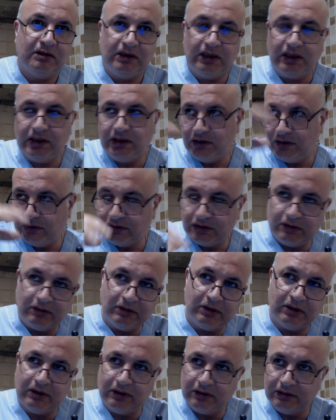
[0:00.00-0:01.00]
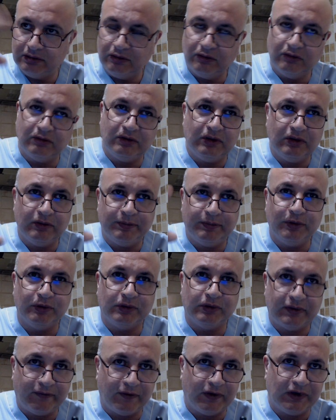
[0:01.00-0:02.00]
uh, you, uh, no, you
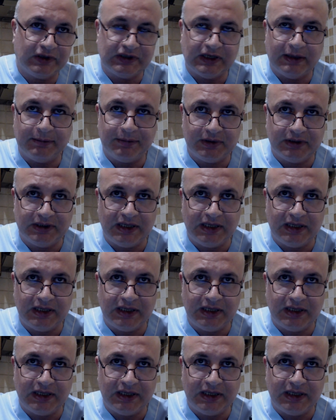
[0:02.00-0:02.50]
put, for example,